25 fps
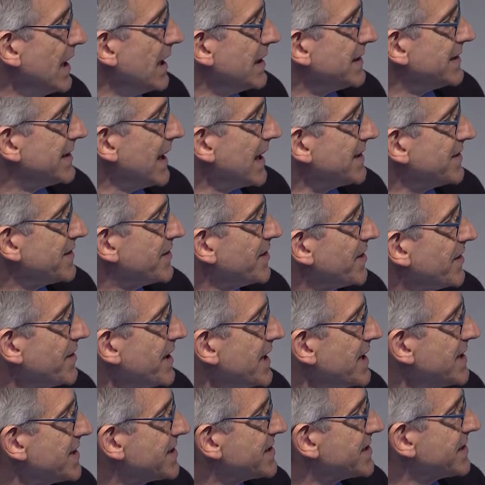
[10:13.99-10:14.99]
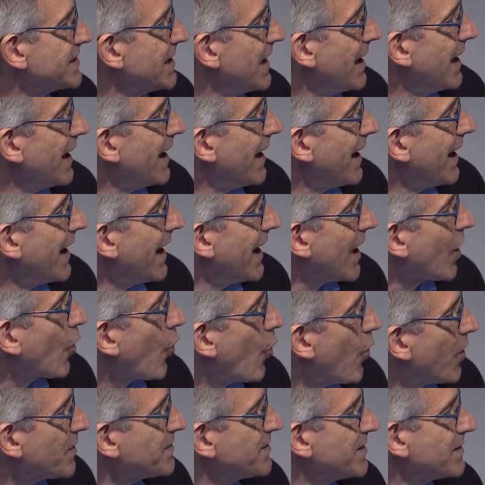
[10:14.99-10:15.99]
that there is a
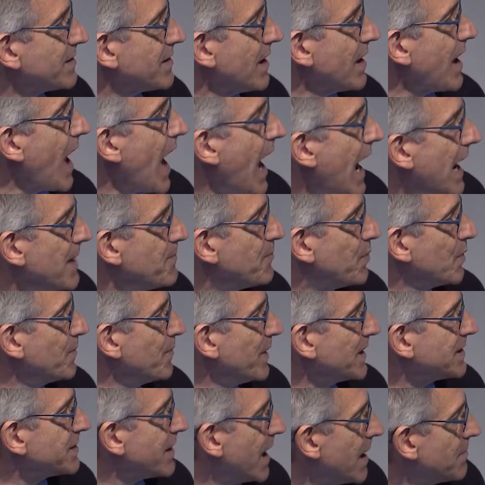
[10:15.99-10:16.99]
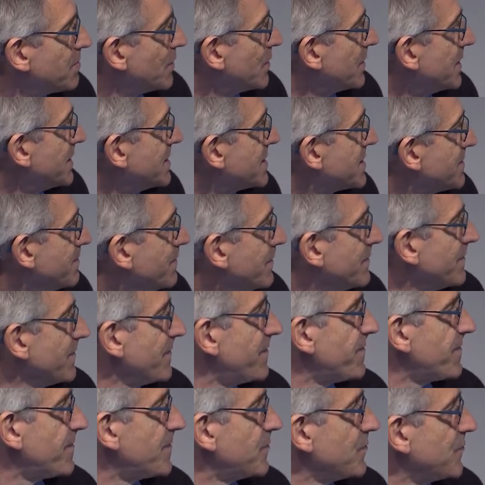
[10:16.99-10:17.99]
cortical hypometabolism
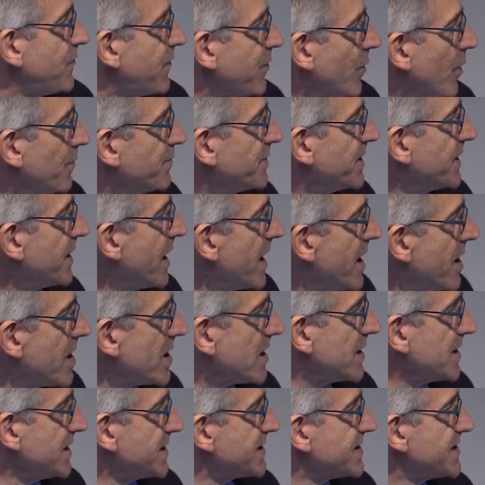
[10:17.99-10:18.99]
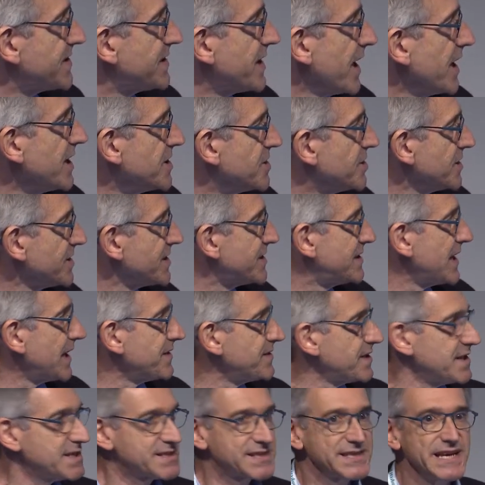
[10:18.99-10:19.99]
from the earliest stages that
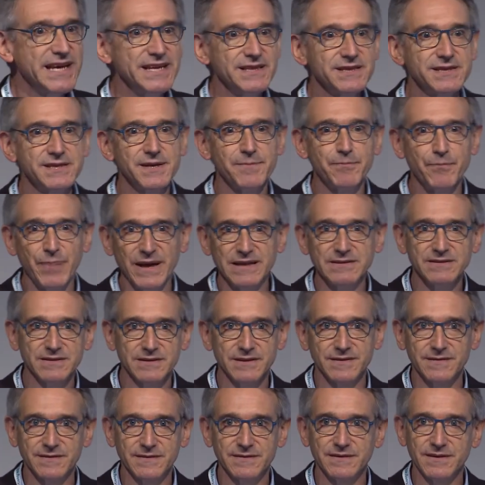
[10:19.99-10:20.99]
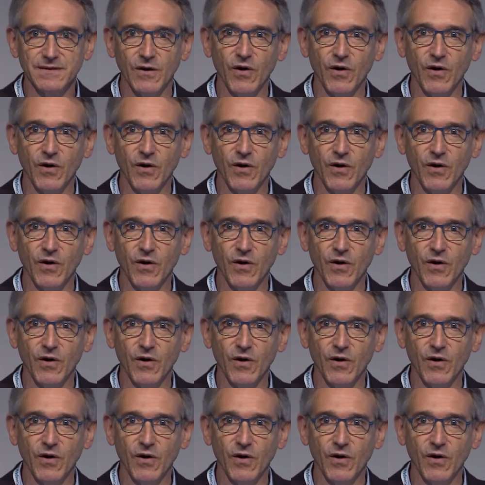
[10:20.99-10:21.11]
is independent